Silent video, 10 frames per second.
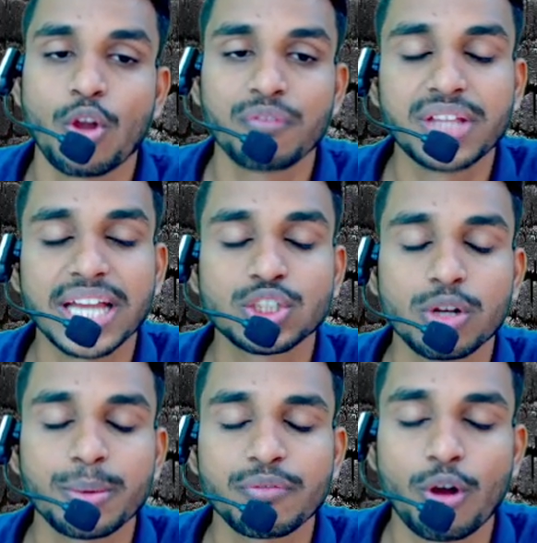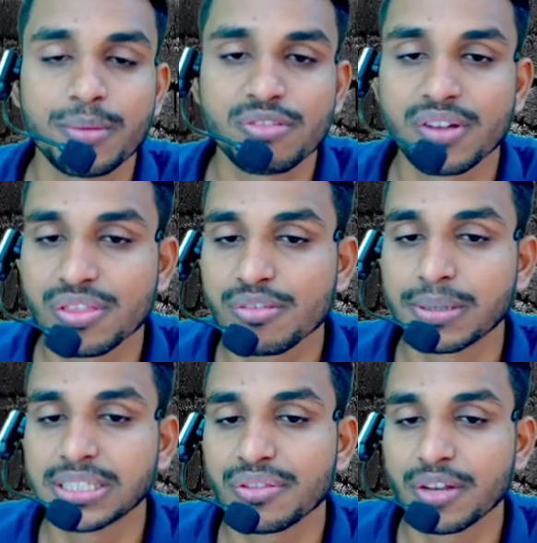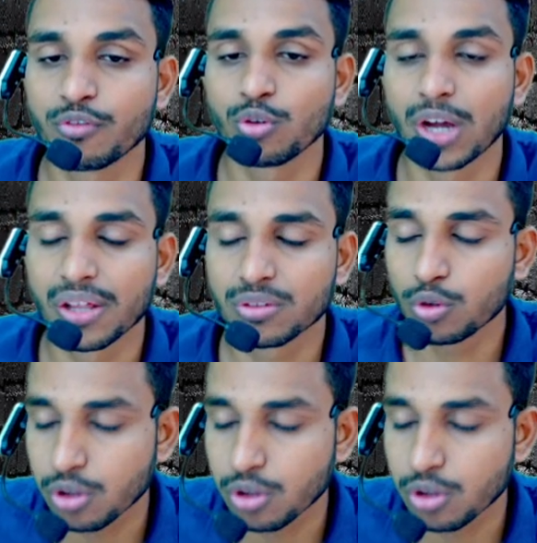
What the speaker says: of the actual performance versus budgets and forecast.